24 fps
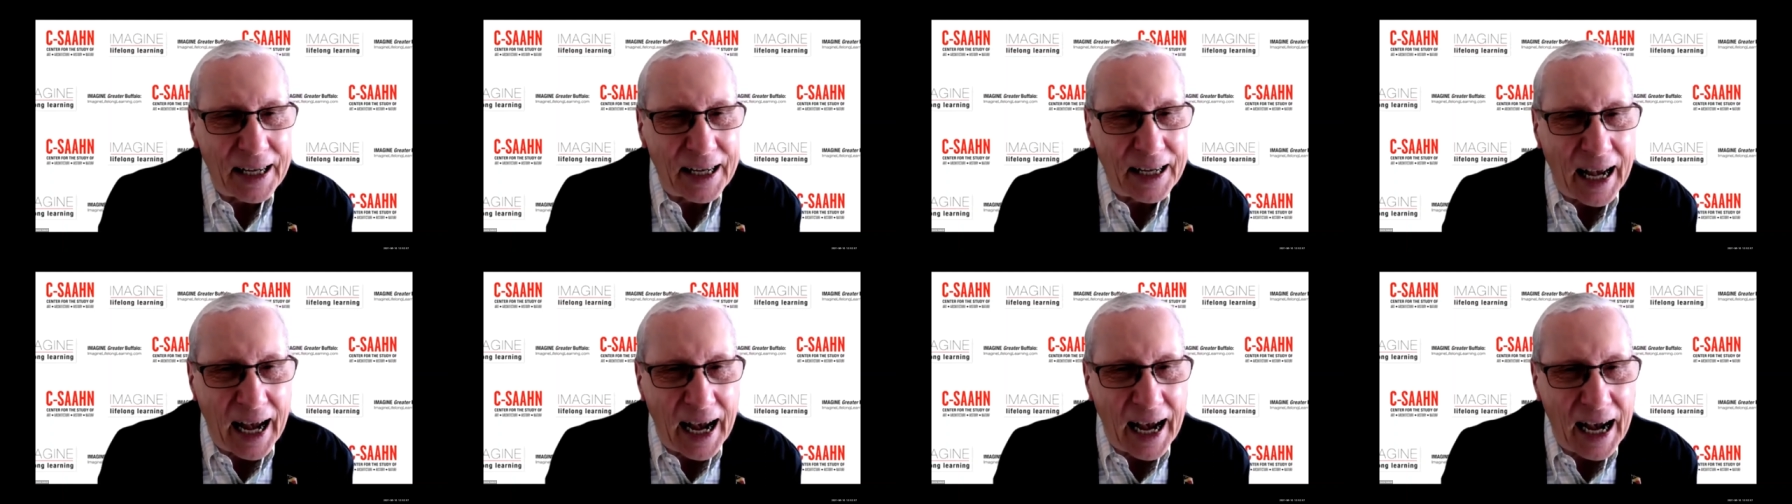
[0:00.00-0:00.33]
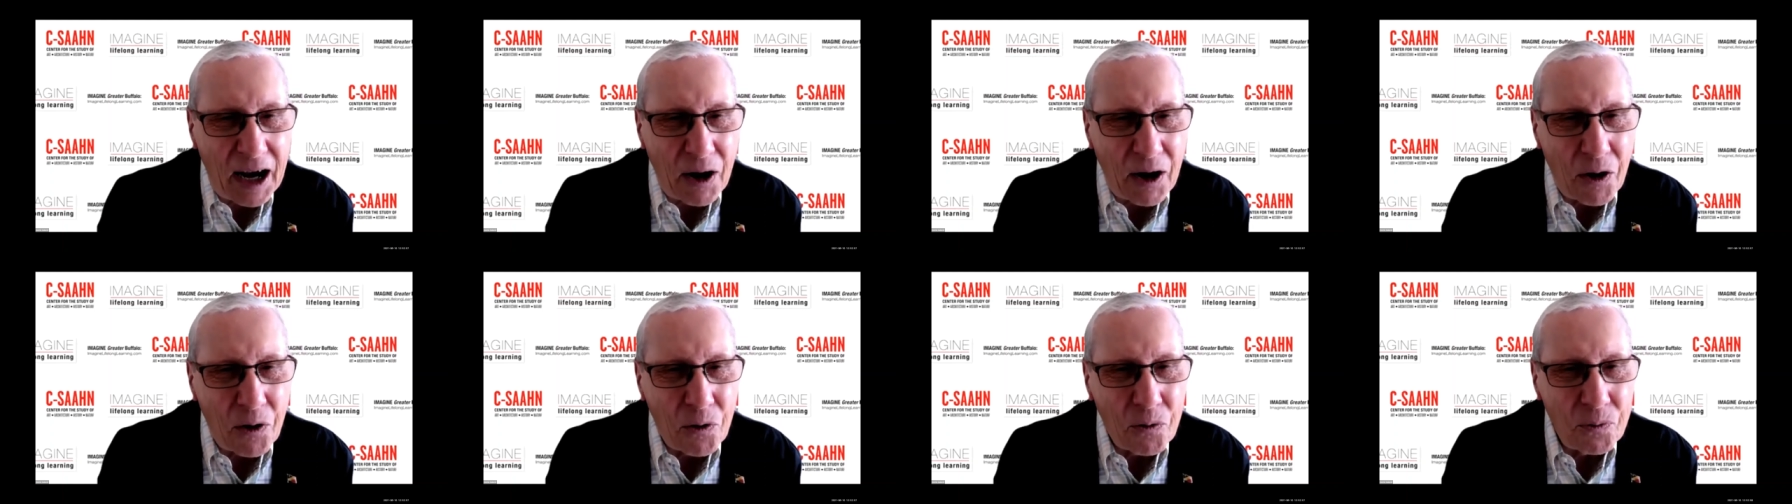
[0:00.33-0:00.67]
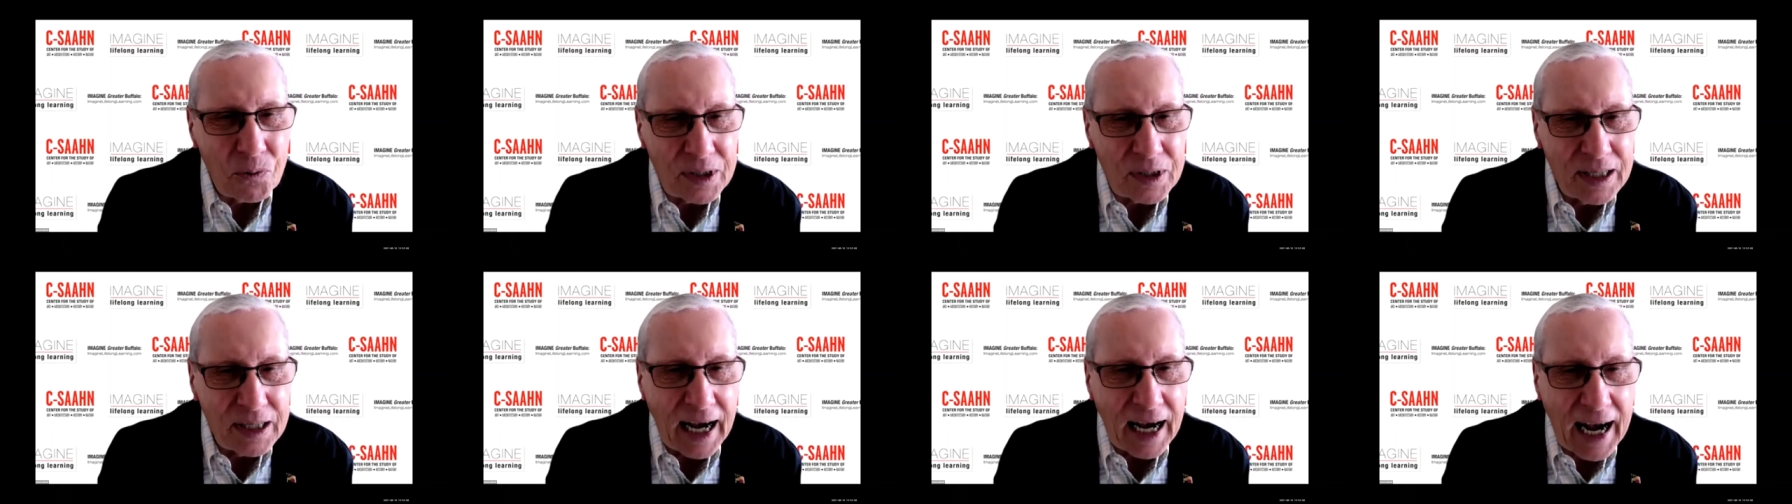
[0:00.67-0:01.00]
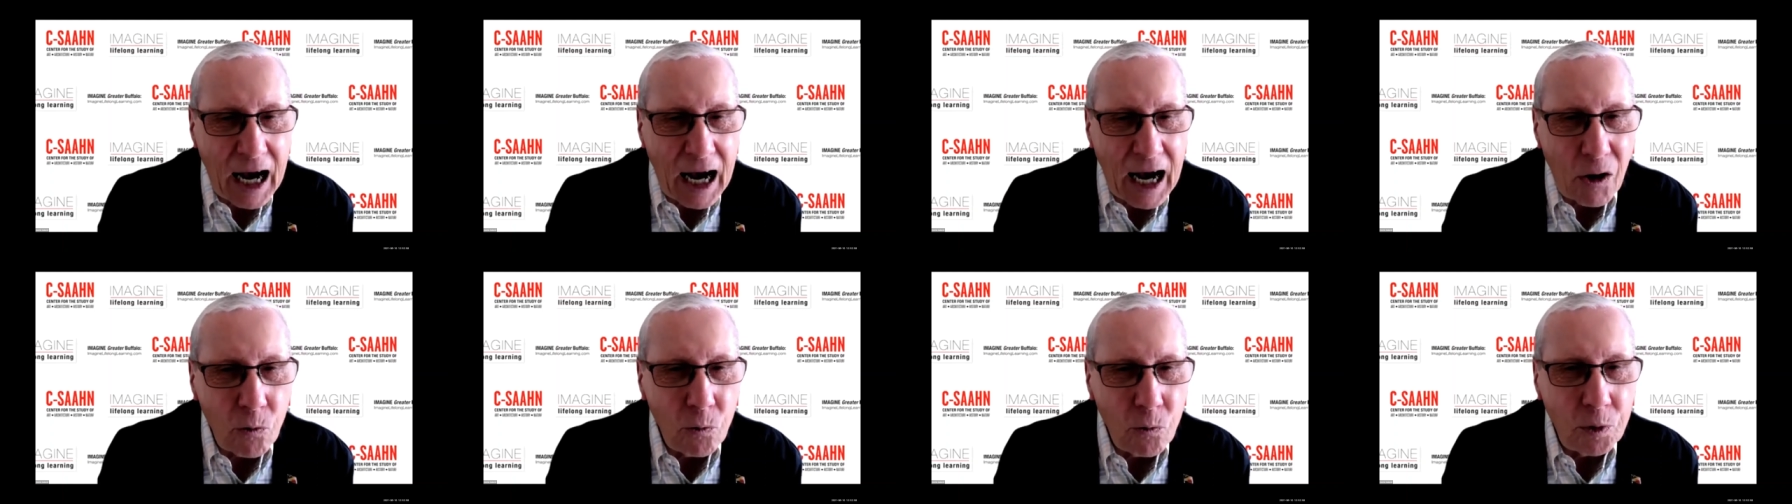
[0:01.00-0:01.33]
how
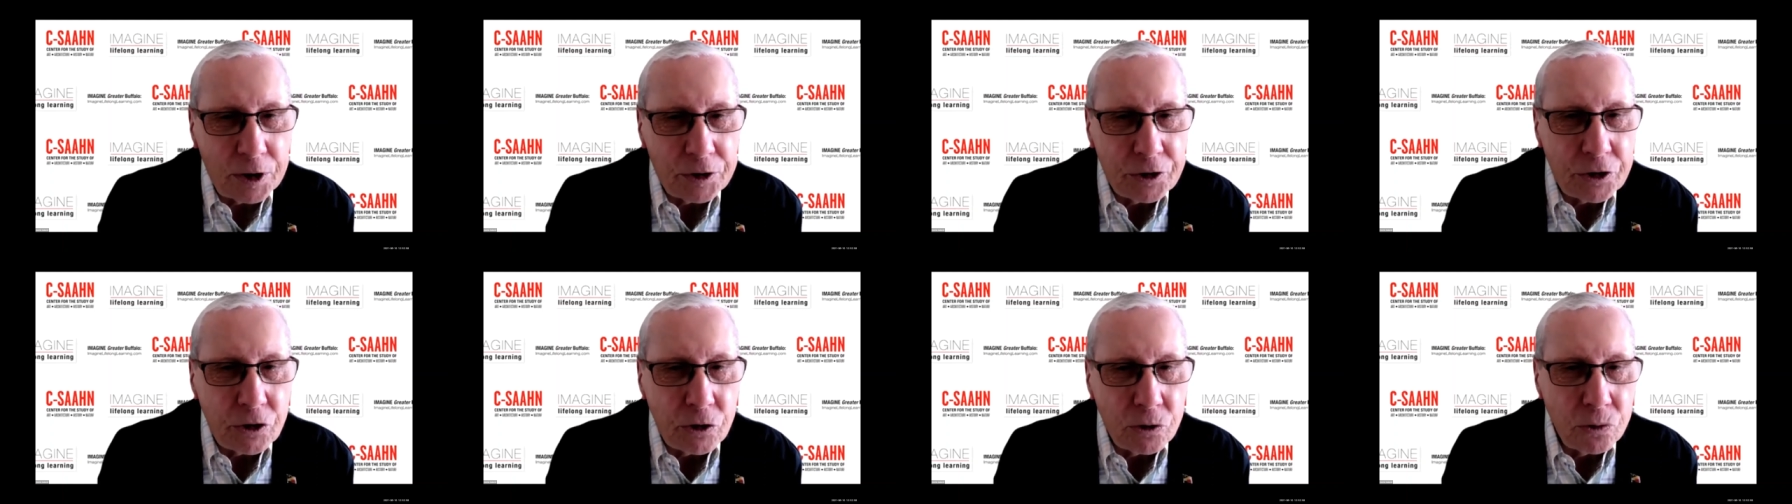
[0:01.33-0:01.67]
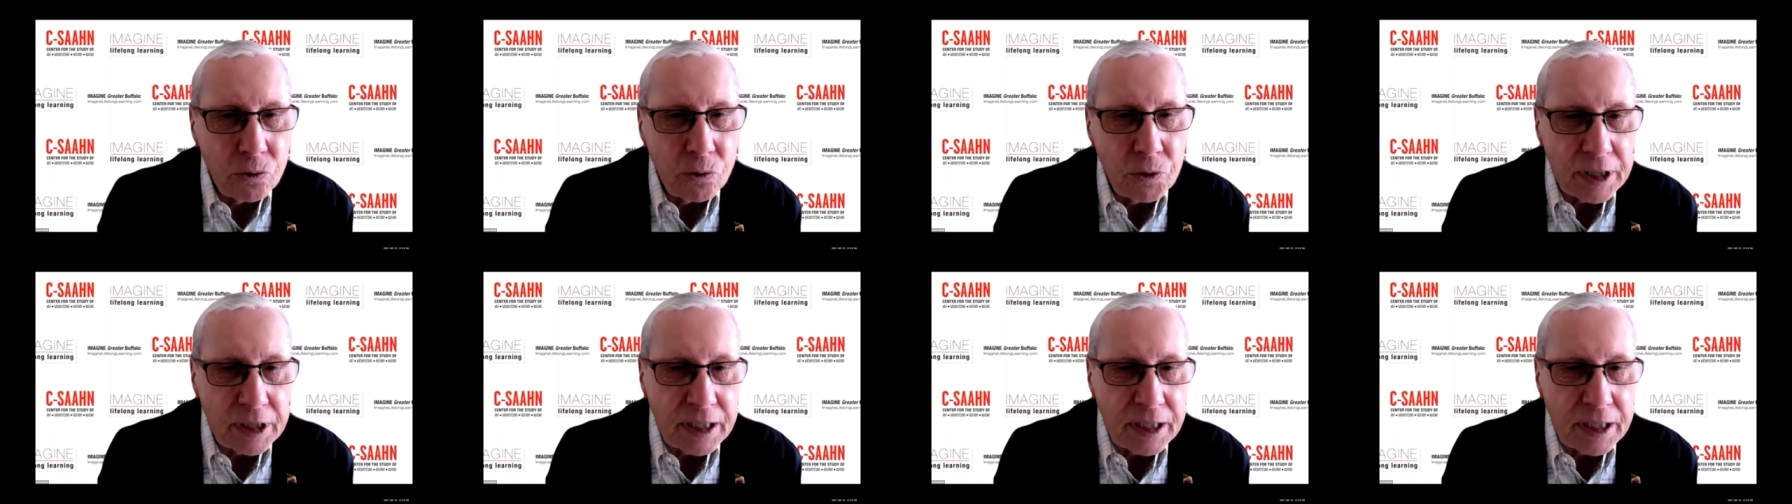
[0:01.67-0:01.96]
how will you